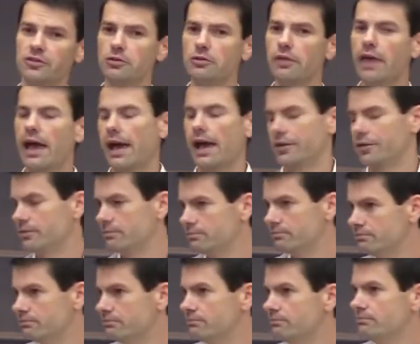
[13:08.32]
that?
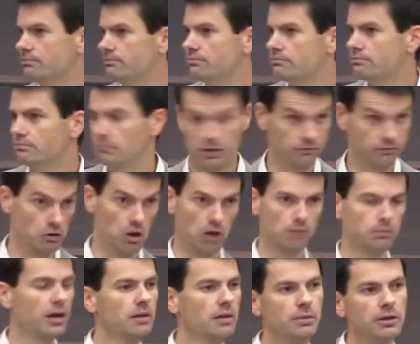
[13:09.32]
If not
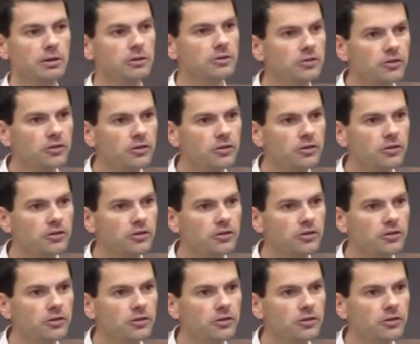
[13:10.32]
by appearances.